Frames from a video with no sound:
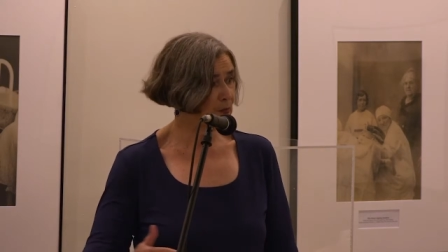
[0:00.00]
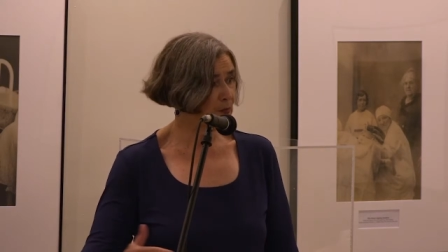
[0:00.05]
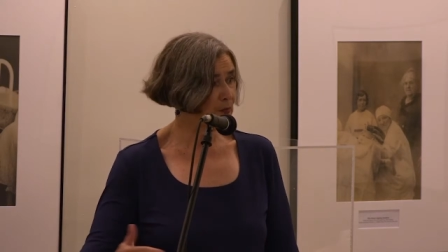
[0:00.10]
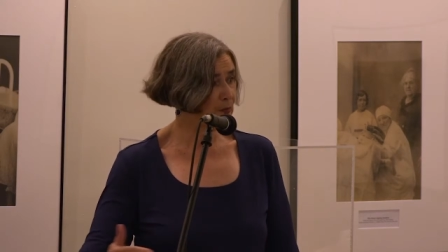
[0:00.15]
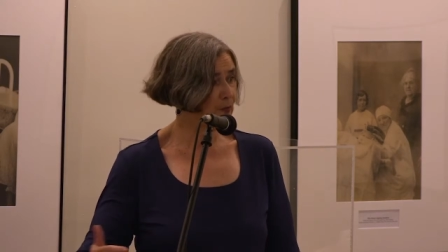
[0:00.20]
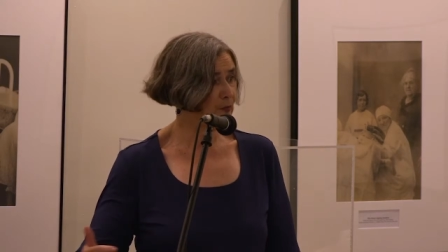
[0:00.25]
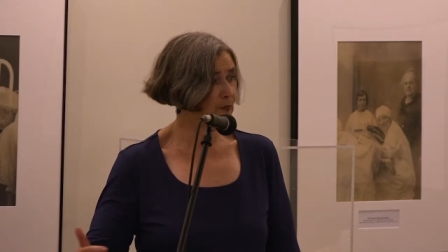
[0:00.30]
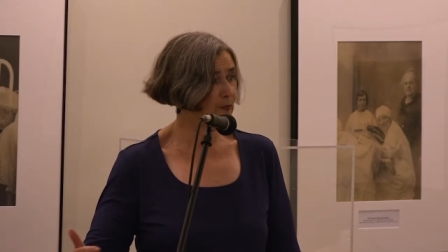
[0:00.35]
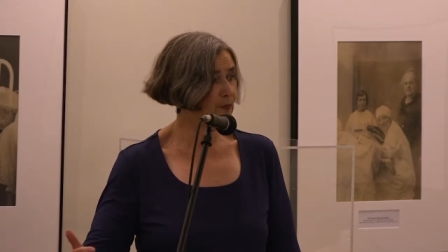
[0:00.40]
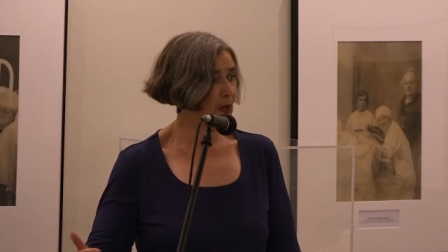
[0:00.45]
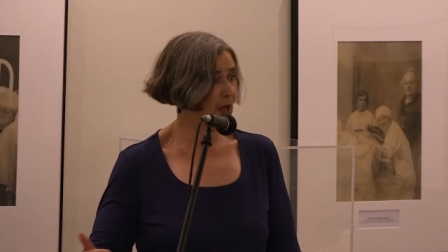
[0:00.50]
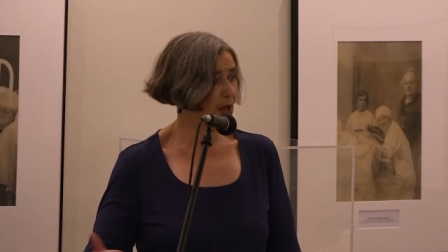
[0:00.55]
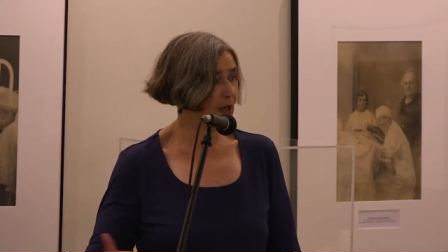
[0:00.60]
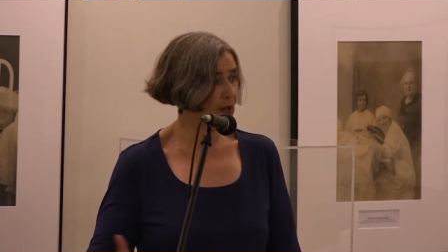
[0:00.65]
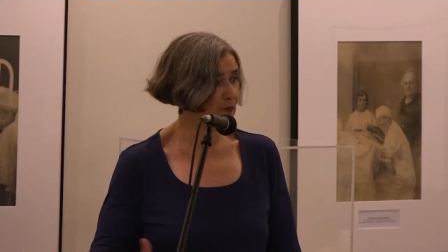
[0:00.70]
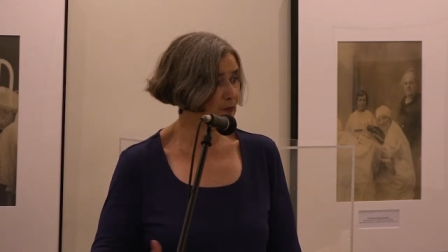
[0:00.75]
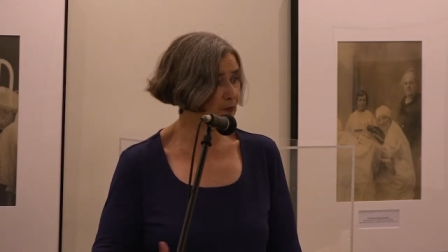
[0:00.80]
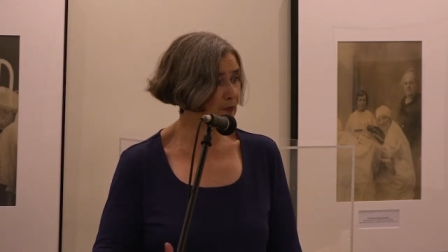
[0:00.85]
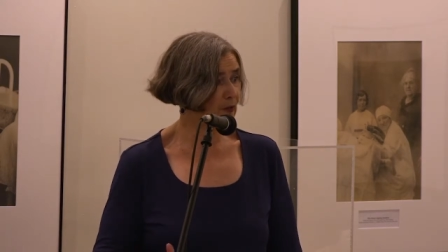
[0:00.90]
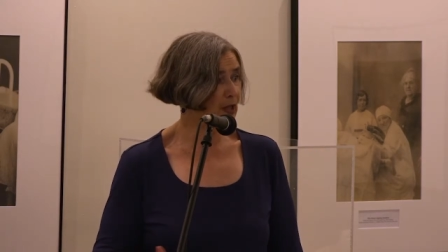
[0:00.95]
to
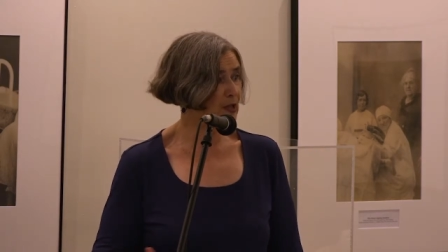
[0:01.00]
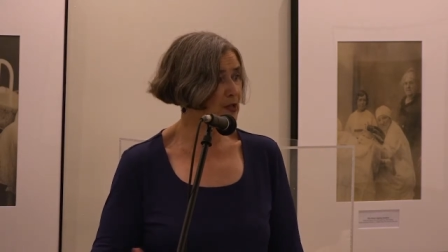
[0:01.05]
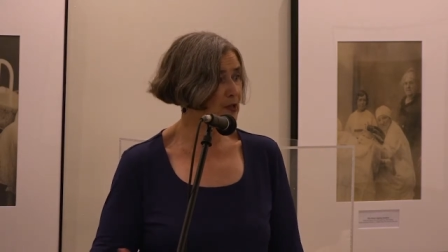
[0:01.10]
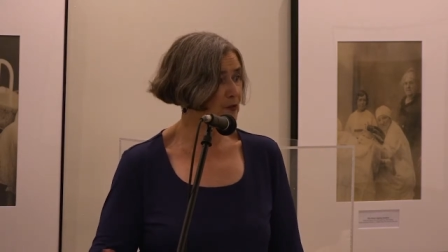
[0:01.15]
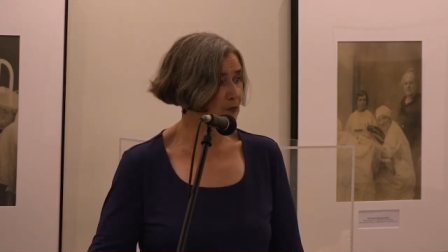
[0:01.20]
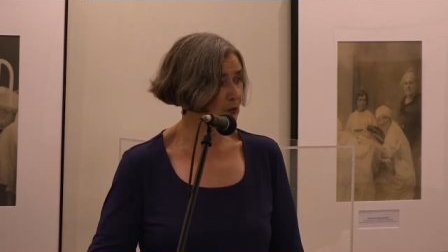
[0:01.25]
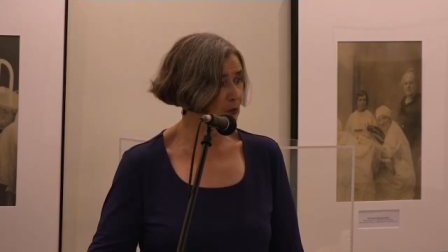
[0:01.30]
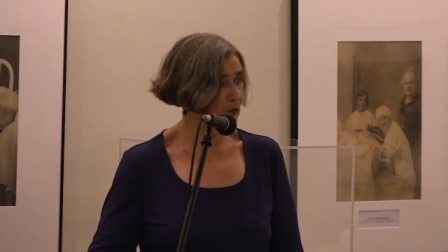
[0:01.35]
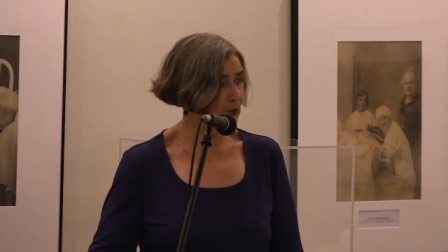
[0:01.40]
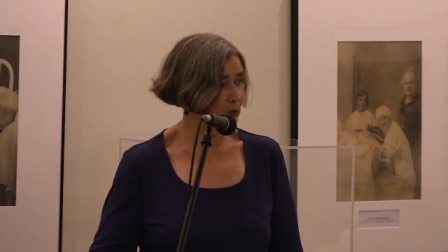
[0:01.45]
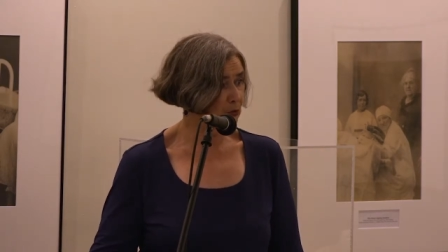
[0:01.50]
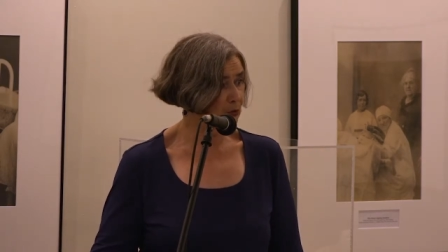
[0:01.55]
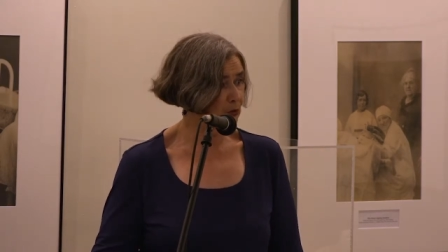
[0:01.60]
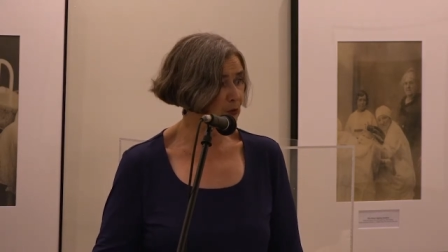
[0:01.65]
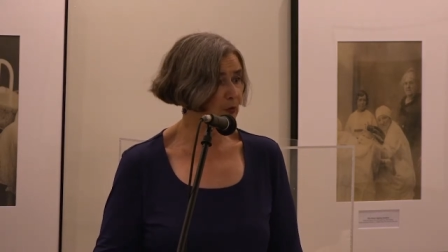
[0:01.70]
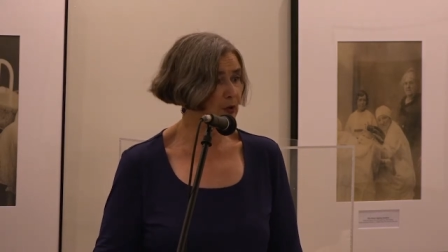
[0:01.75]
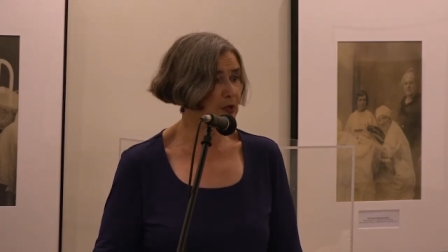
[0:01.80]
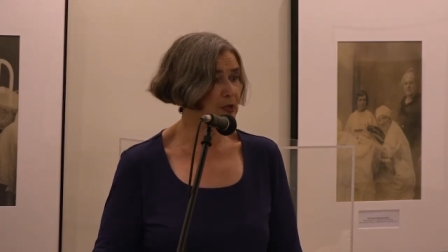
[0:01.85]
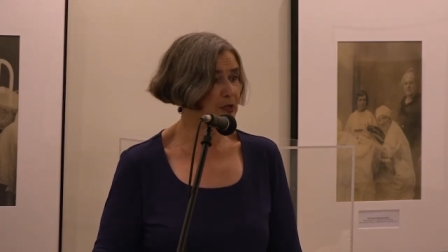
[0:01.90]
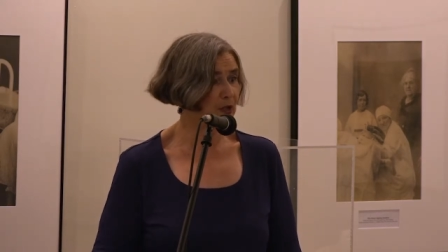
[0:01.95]
find favor with
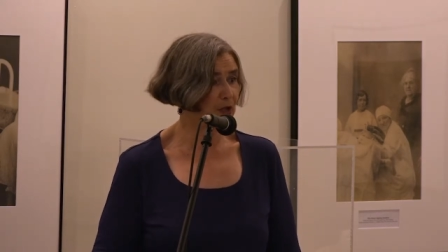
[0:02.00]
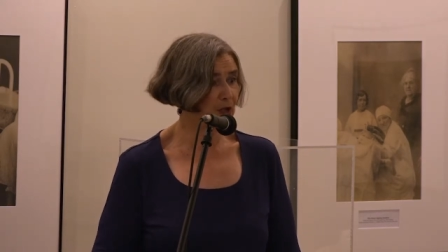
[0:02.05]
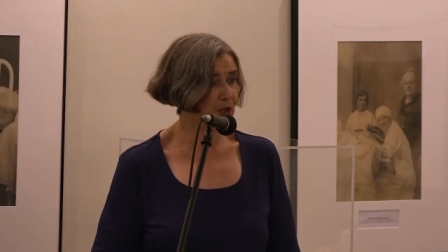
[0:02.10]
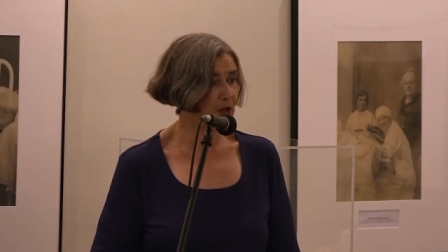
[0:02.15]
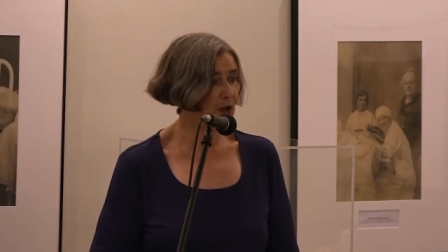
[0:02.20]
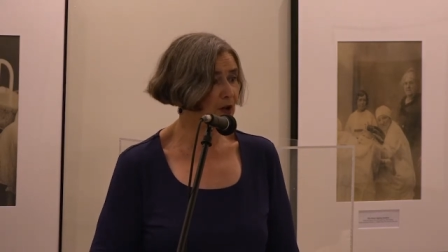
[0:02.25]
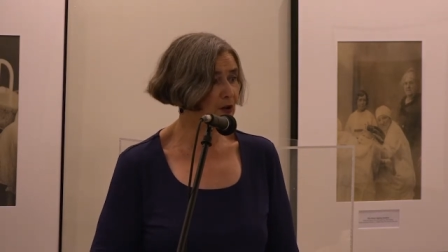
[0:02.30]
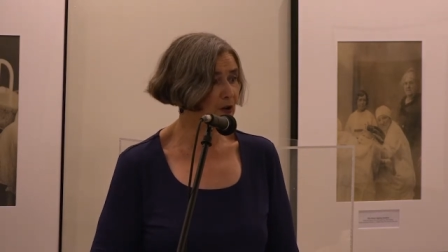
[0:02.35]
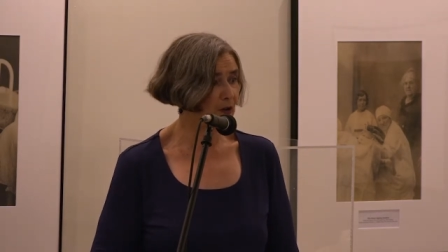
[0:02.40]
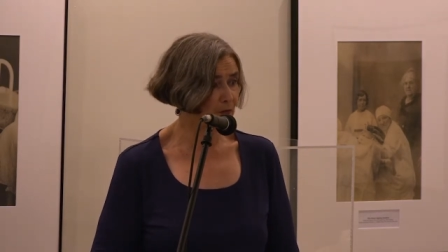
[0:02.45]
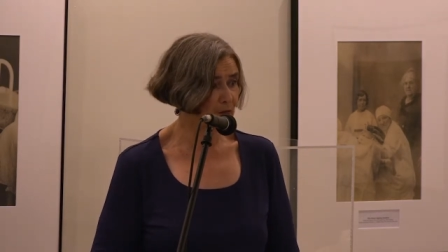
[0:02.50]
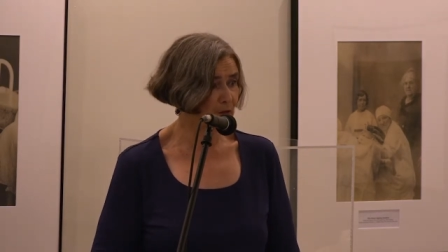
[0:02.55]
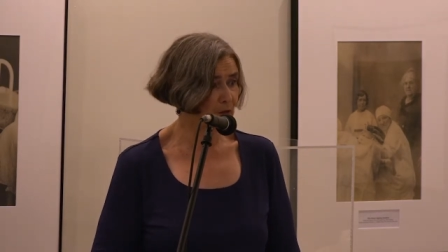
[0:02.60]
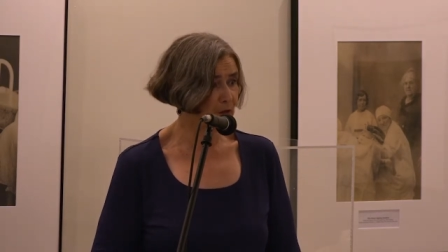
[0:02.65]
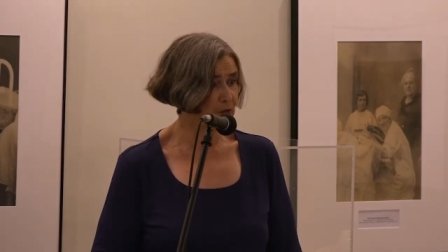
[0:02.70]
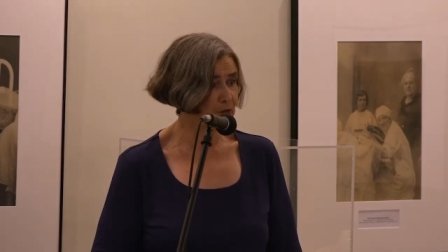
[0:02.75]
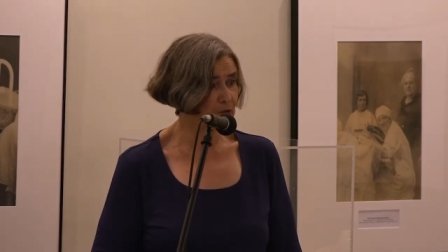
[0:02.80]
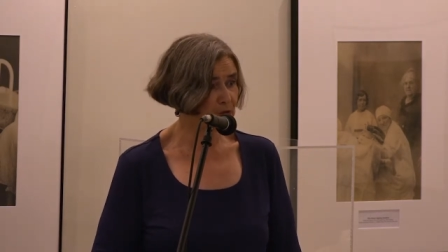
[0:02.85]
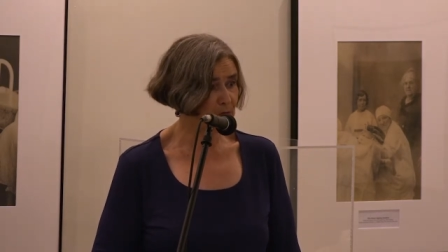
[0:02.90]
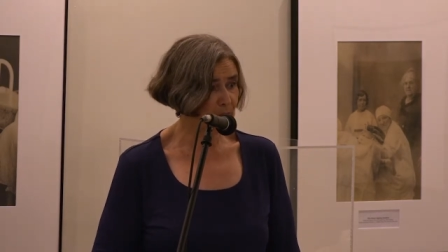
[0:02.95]
3
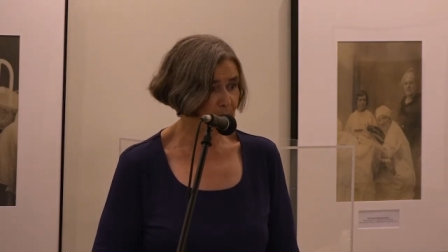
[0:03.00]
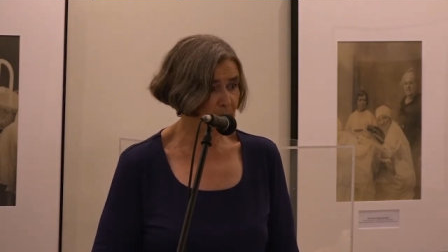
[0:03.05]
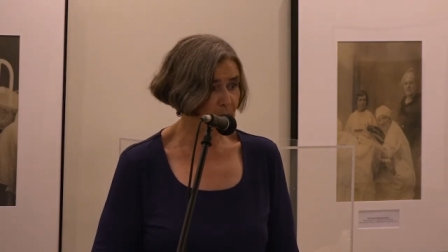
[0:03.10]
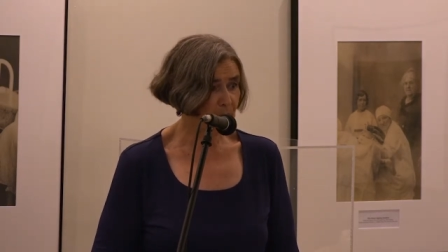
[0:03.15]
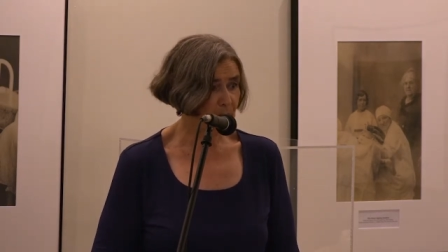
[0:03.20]
governors.